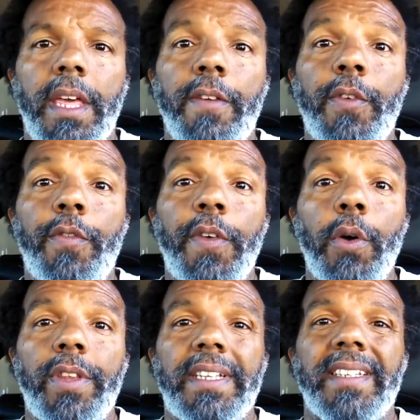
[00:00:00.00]
If you
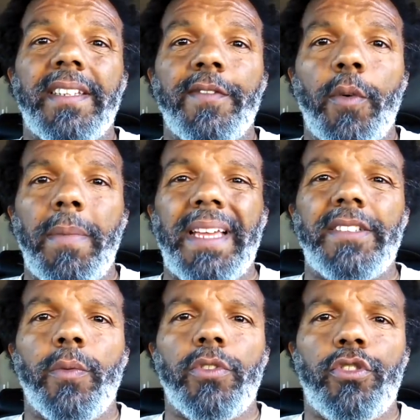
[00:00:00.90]
feel that this
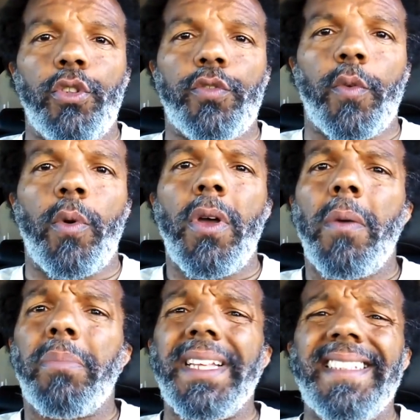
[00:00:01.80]
information was useful,
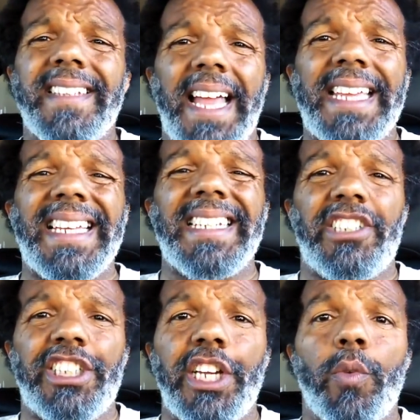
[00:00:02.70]
please like it
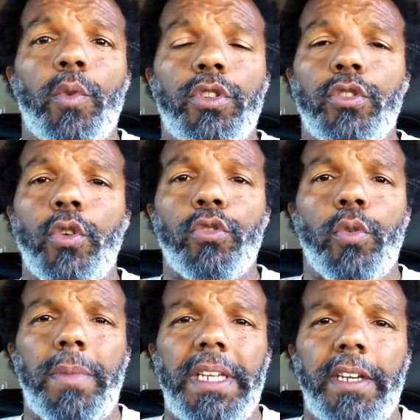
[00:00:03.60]
and share it with your
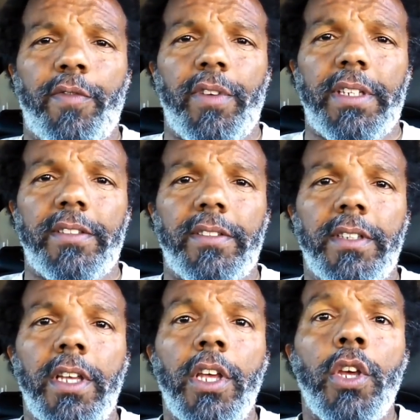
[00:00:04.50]
social media friends.
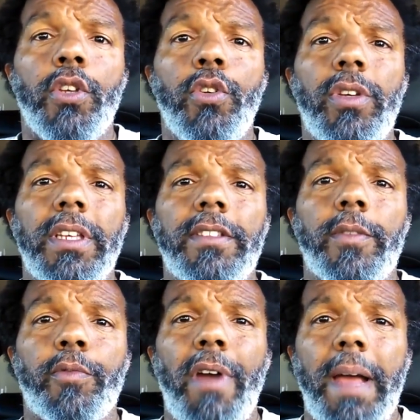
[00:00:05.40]
You can
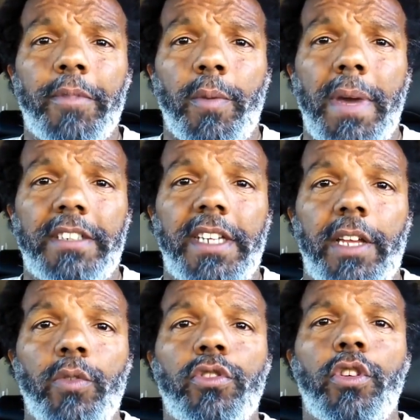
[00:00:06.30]
subscribe to my
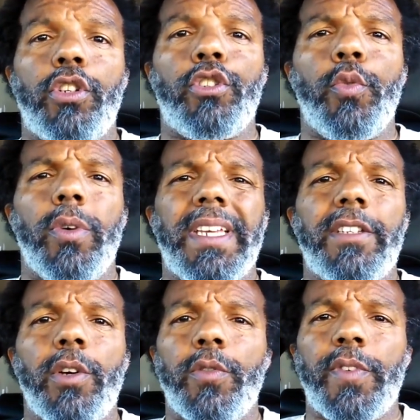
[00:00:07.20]
channel so that you will get
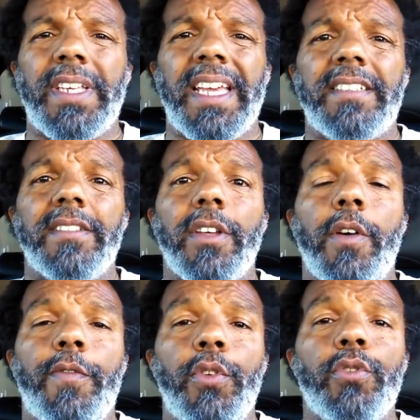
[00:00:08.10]
notifications
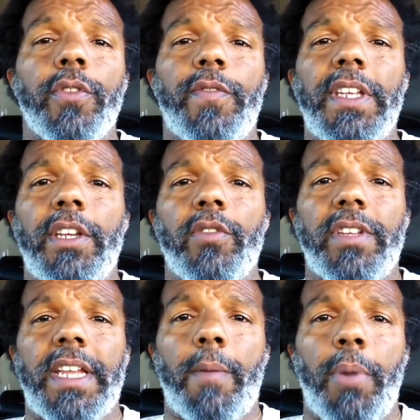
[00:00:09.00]
of future videos
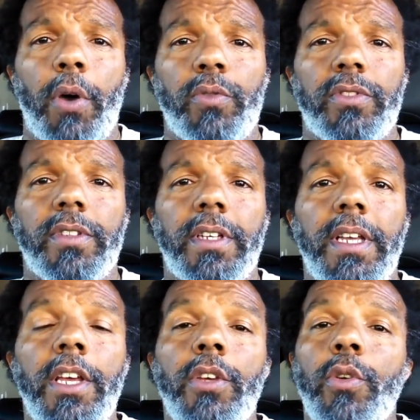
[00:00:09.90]
that I post.
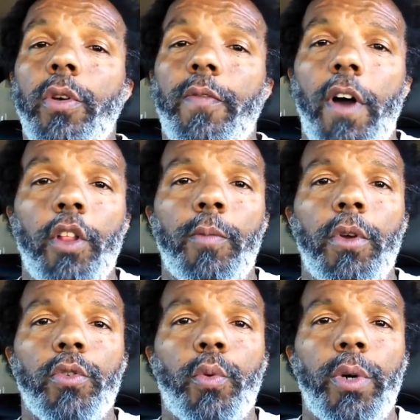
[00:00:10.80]
You can follow me
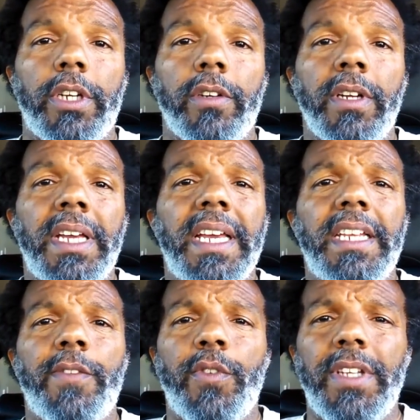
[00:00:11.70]
on Twitter,
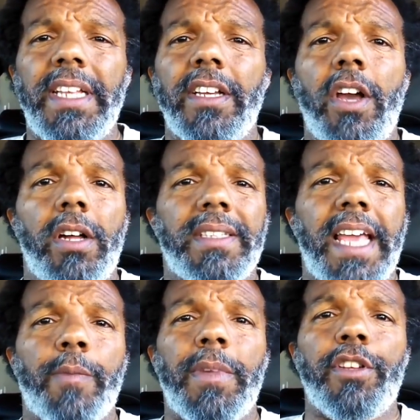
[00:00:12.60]
and if you need to
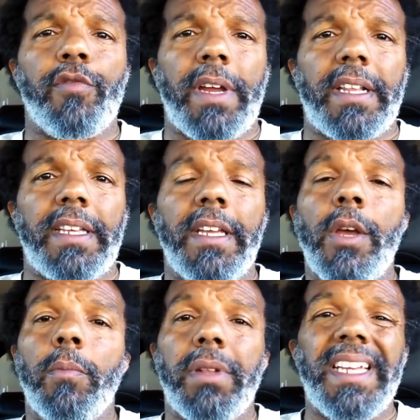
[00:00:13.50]
contact me directly,
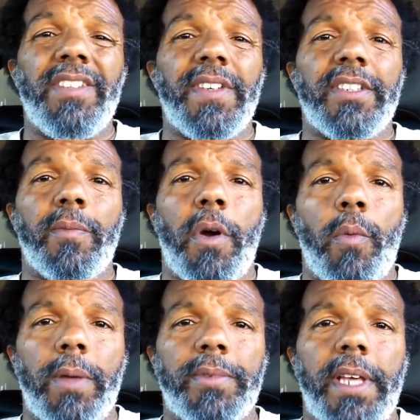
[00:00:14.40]
please visit my
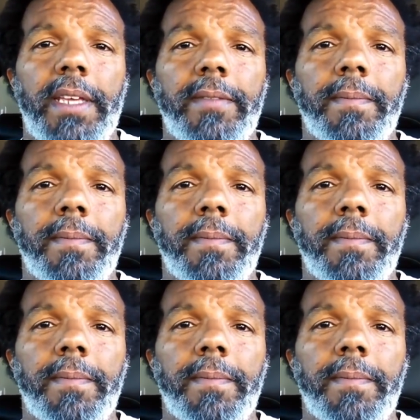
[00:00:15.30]
website.